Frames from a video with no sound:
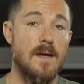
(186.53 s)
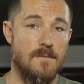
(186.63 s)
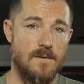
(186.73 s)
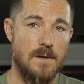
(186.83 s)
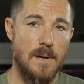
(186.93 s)

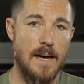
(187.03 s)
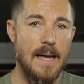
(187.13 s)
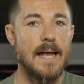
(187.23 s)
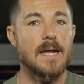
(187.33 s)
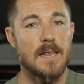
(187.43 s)
that
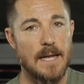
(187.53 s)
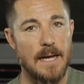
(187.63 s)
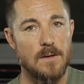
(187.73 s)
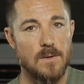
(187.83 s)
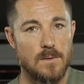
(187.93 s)
feedback and
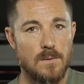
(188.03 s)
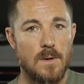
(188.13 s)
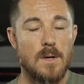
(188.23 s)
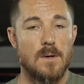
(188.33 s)
allow you